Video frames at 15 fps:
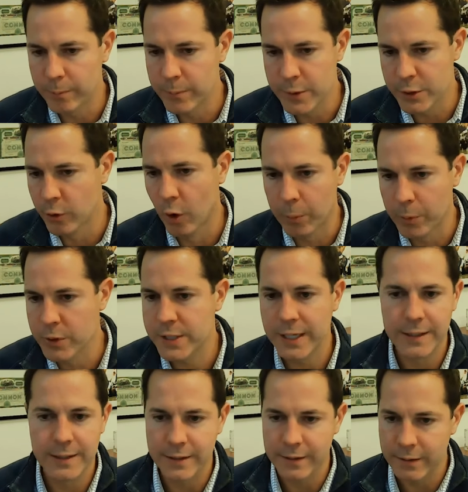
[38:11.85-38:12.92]

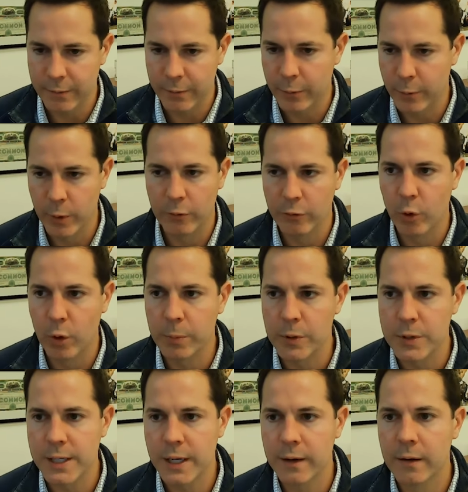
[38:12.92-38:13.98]
0% to 3 or
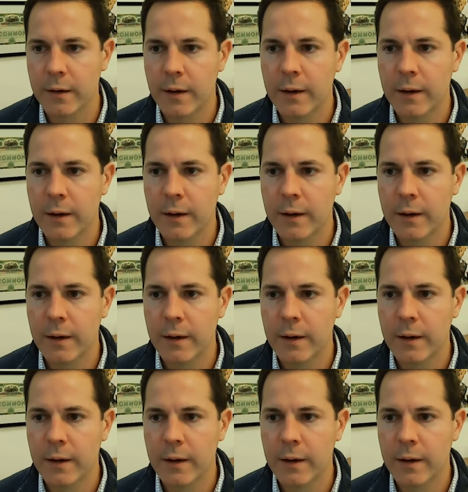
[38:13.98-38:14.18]
4%.